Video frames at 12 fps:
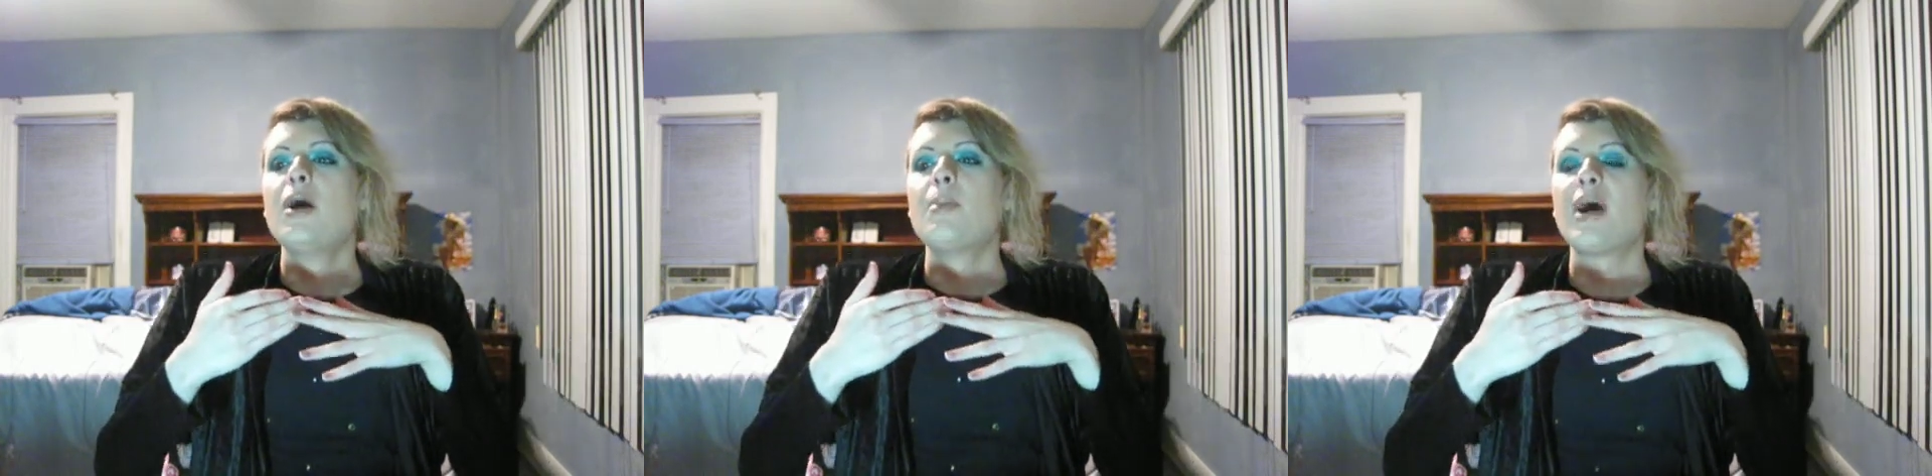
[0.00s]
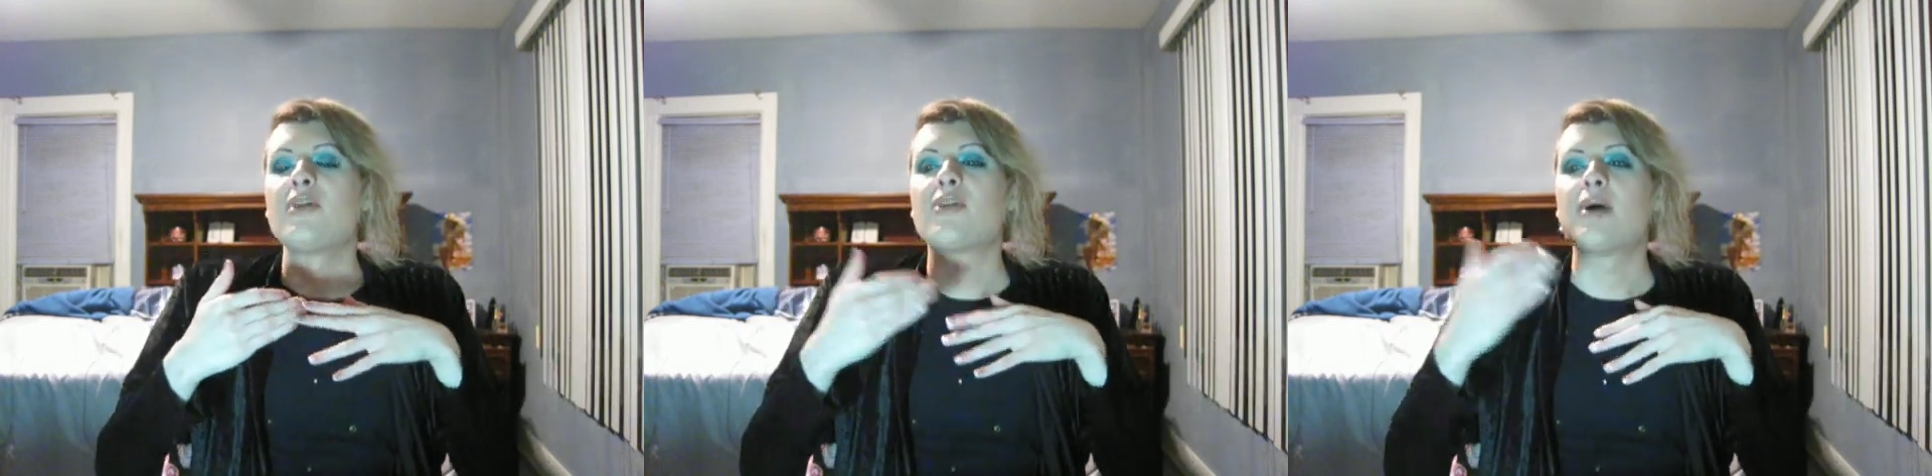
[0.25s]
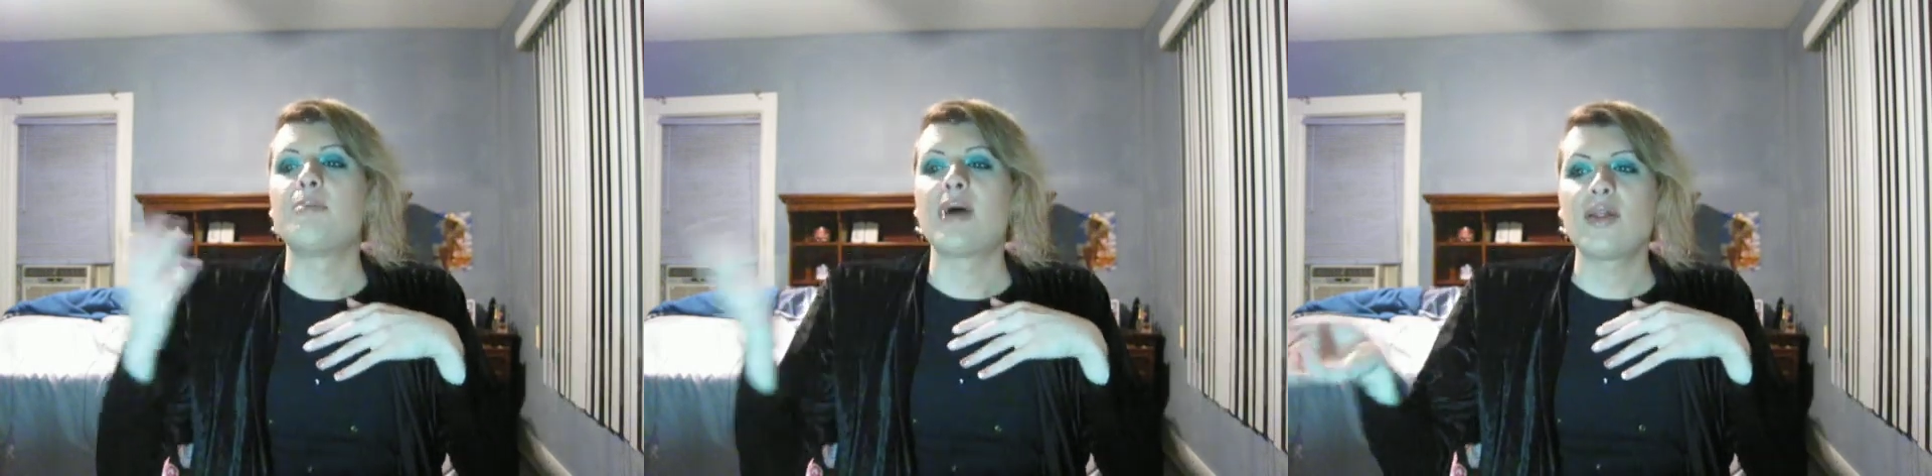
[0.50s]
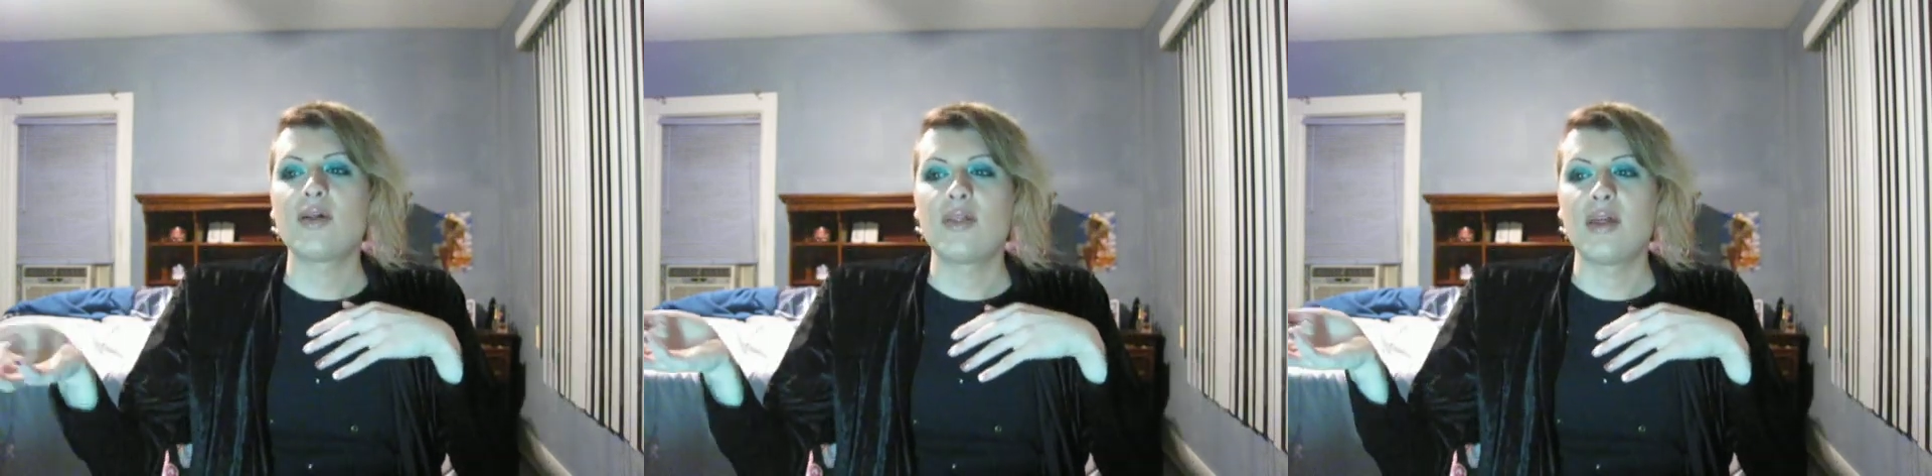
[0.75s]
My friend
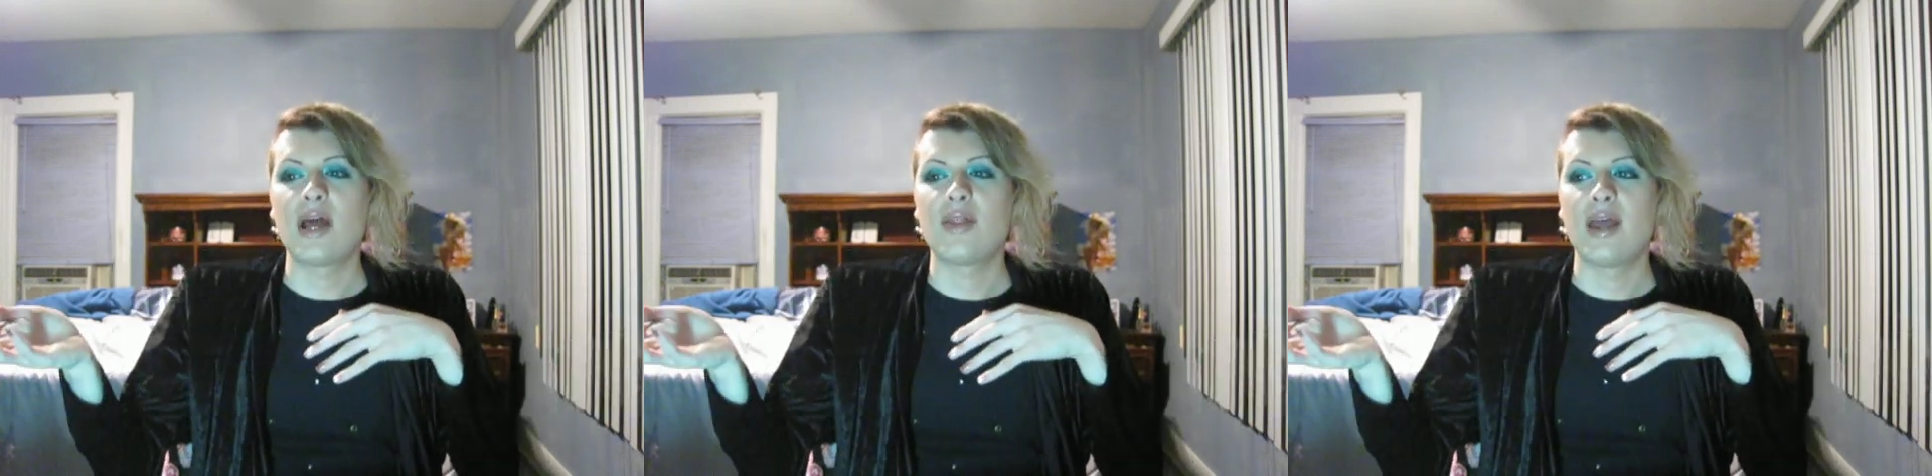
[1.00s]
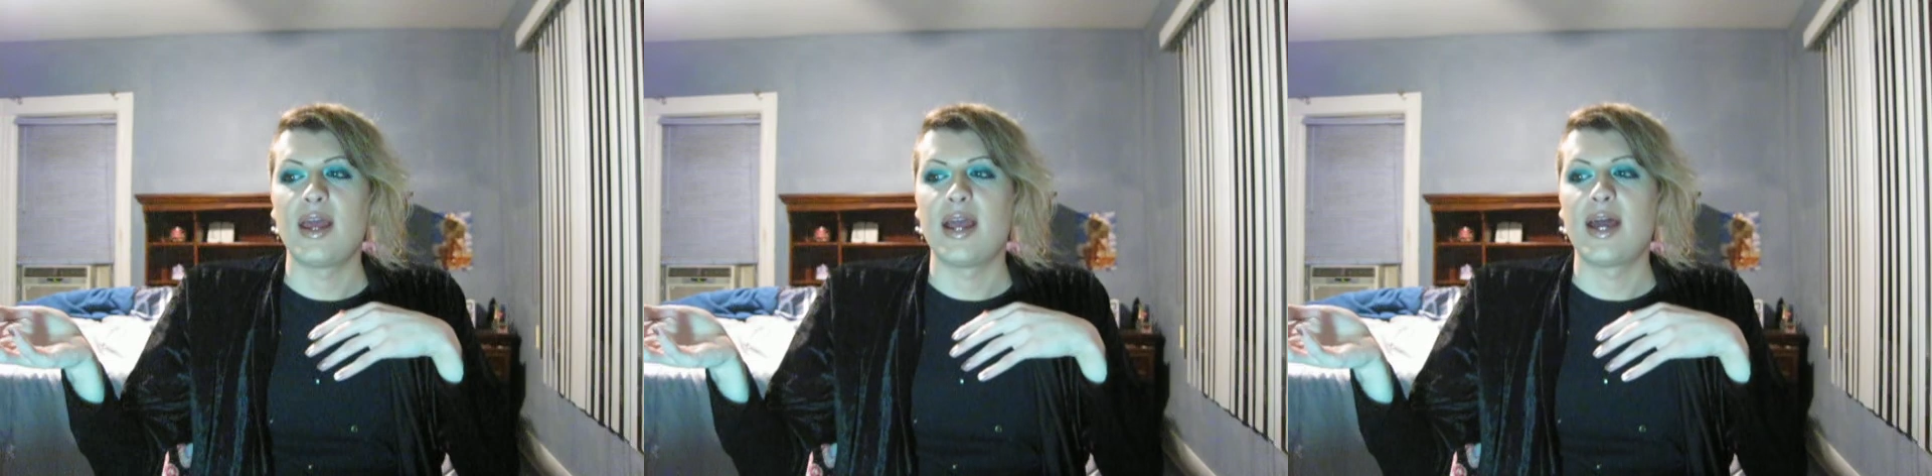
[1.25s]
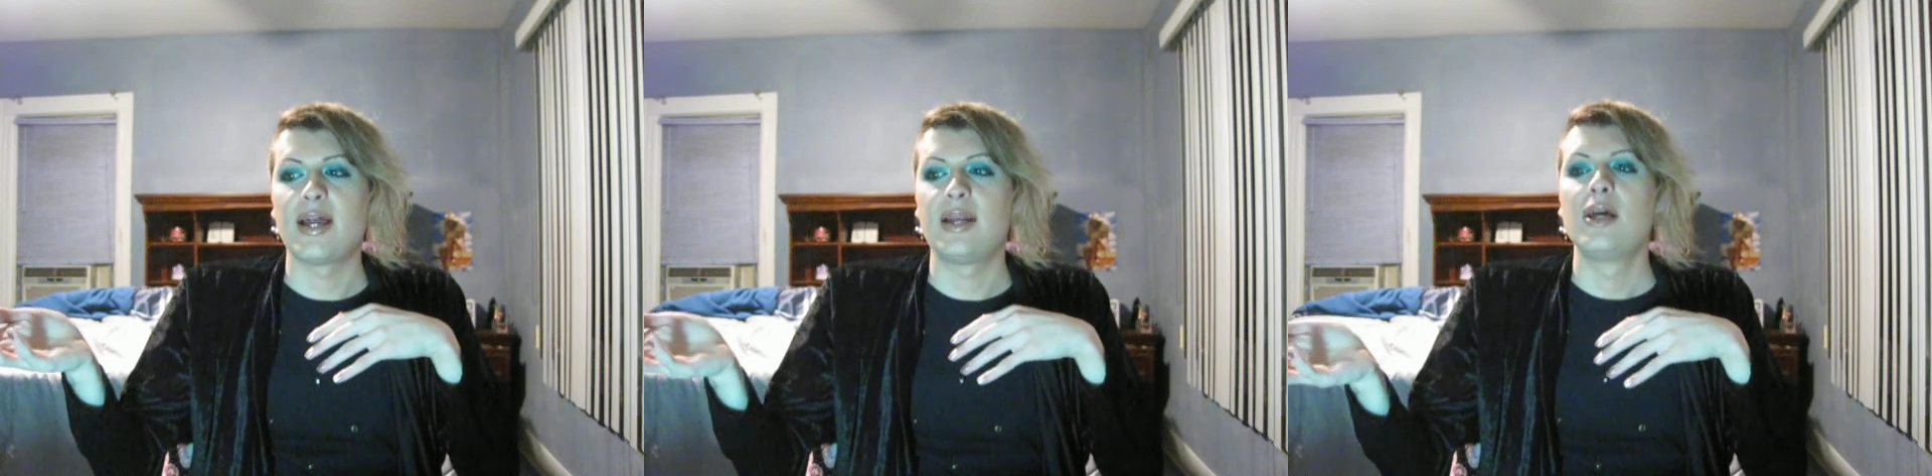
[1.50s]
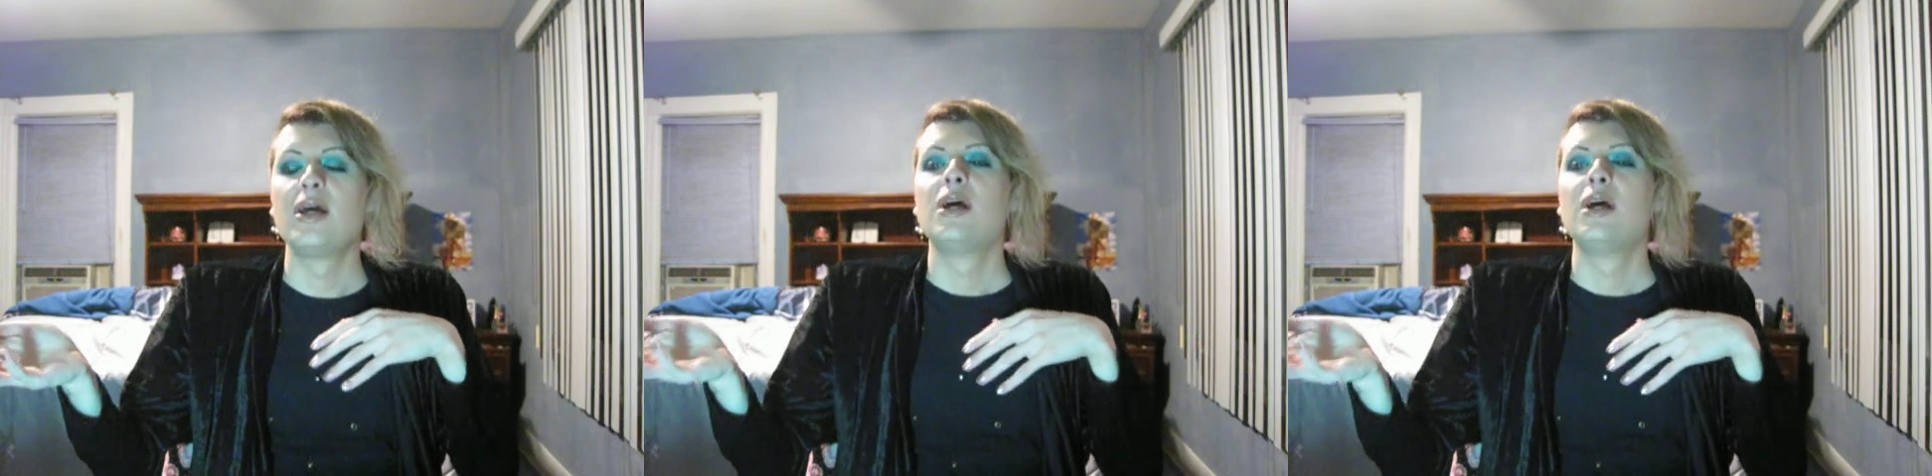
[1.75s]
Beth, on the other hand,